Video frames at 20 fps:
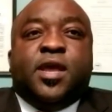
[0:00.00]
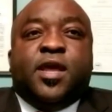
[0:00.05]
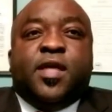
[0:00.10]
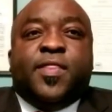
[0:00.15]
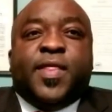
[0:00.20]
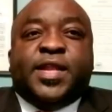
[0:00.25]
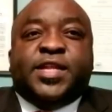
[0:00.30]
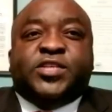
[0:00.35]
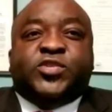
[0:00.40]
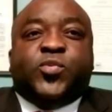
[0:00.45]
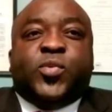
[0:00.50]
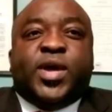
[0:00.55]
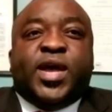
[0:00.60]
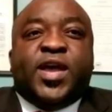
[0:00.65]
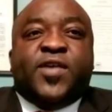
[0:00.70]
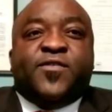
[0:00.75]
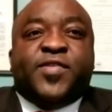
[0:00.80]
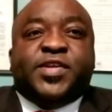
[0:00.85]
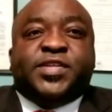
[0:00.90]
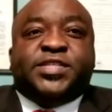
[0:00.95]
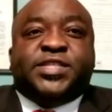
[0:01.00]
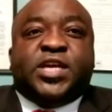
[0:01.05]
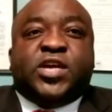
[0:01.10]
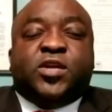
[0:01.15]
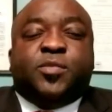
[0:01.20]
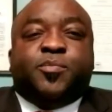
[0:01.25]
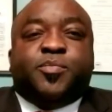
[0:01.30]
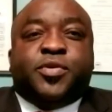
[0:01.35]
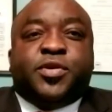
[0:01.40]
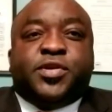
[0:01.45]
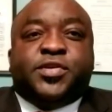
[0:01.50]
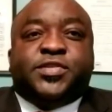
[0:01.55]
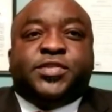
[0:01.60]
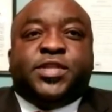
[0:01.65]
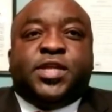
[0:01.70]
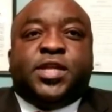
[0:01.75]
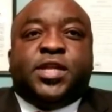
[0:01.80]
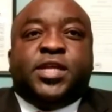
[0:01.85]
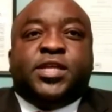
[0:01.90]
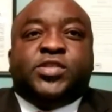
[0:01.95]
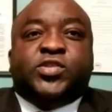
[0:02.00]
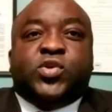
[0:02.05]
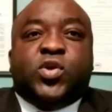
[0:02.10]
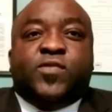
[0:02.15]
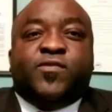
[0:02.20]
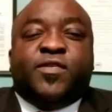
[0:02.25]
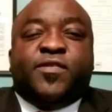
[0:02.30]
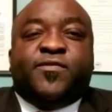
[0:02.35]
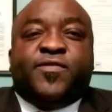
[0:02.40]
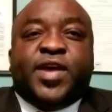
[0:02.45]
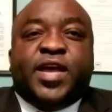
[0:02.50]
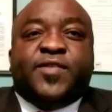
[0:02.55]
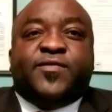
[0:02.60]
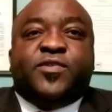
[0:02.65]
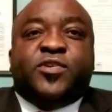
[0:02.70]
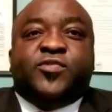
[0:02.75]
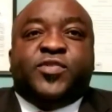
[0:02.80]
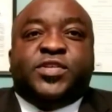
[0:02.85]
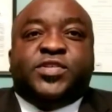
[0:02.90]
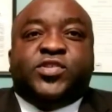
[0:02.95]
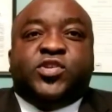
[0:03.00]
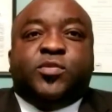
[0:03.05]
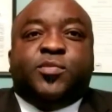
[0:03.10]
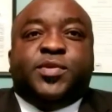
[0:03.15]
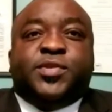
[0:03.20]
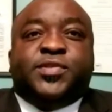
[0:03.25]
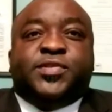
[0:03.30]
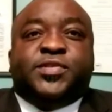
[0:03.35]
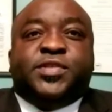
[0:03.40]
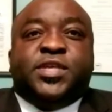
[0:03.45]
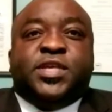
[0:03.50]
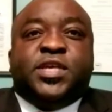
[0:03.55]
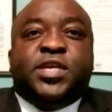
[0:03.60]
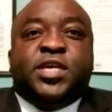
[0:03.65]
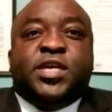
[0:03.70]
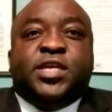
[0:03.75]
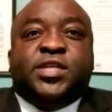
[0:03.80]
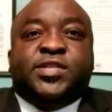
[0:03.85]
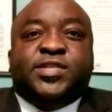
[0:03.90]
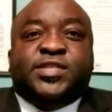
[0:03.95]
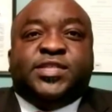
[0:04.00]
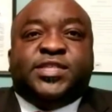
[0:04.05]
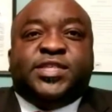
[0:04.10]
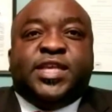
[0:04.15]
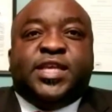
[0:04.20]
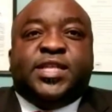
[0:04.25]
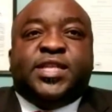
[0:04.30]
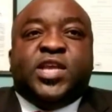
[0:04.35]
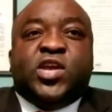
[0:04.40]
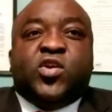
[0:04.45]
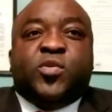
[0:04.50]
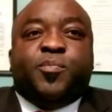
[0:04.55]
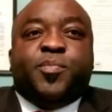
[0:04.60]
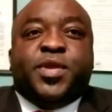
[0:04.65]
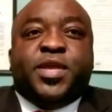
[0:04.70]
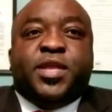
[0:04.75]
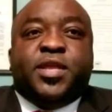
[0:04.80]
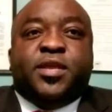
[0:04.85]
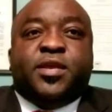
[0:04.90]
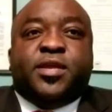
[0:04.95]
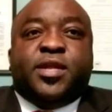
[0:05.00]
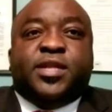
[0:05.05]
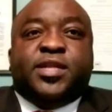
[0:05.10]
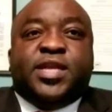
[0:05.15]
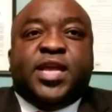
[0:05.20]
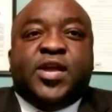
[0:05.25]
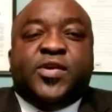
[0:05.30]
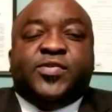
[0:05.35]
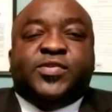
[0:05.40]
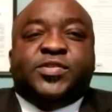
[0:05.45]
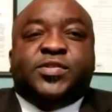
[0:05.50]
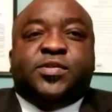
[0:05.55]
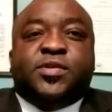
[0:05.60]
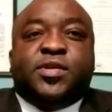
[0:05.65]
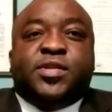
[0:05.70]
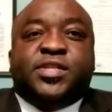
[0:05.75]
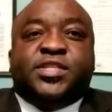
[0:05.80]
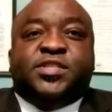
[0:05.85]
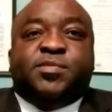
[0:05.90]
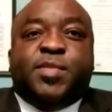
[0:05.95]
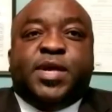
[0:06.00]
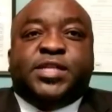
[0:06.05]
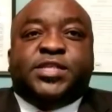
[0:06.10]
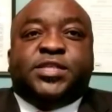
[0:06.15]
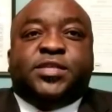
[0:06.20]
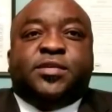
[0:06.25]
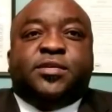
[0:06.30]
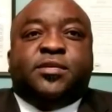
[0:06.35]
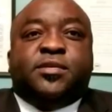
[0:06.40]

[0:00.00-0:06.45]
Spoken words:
That is why I reached out personally to over 500 servants to seek your opinion and counsel on this matter,